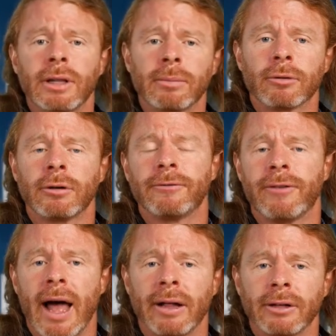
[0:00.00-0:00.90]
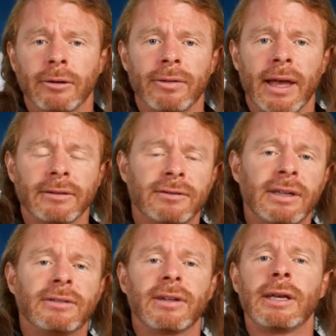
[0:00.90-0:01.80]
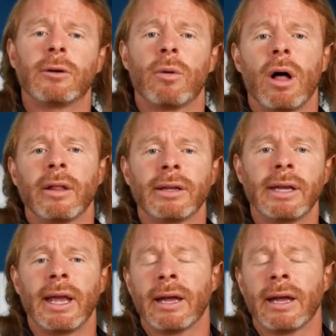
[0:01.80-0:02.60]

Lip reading: liberal value that seeks equality